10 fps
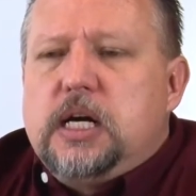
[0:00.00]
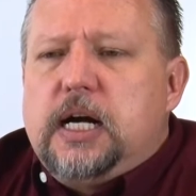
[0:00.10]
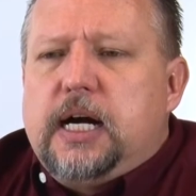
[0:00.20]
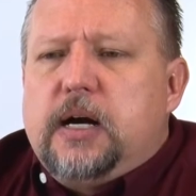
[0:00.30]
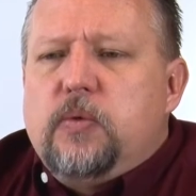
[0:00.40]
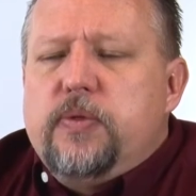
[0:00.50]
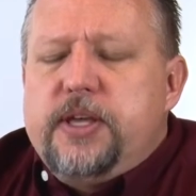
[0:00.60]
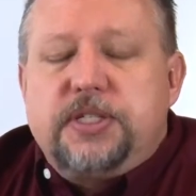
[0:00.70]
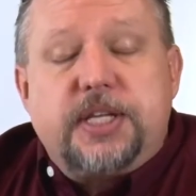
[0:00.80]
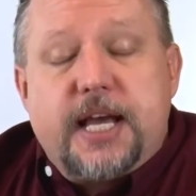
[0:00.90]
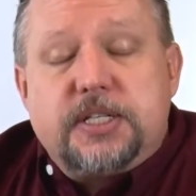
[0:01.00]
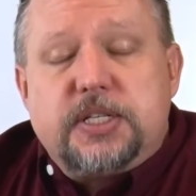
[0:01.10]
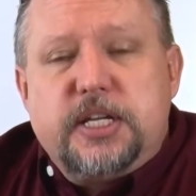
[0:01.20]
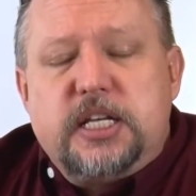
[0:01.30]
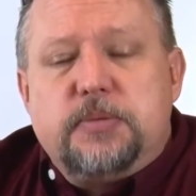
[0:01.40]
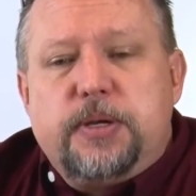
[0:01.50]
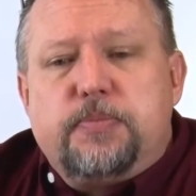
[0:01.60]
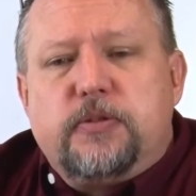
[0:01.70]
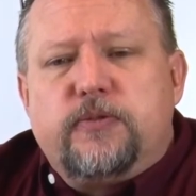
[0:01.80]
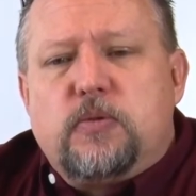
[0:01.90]
Uh, these tests need to be
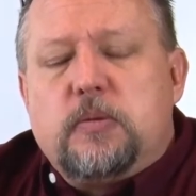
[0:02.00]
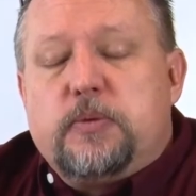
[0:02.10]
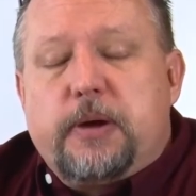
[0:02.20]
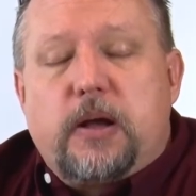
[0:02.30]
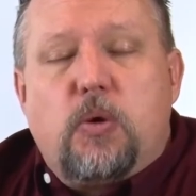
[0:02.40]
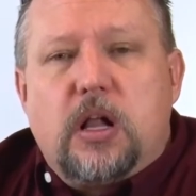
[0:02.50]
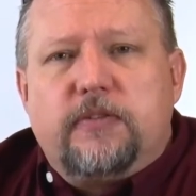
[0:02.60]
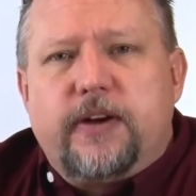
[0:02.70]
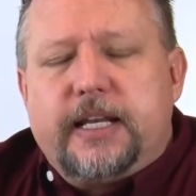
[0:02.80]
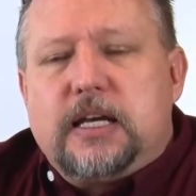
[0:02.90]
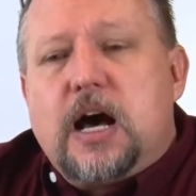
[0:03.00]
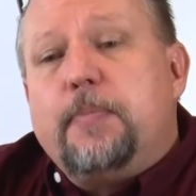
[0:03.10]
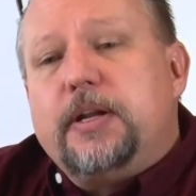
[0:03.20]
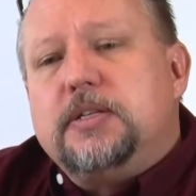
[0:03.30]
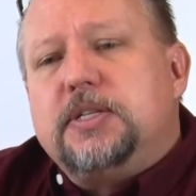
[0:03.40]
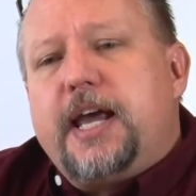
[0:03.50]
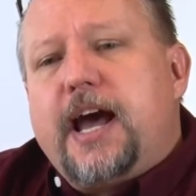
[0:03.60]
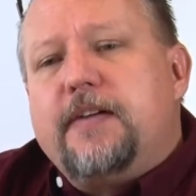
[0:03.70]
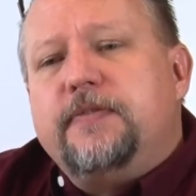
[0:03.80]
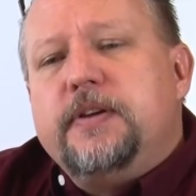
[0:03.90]
performed by qualified, competent
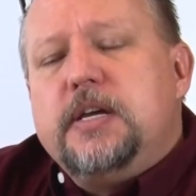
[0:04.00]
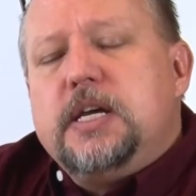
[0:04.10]
staff.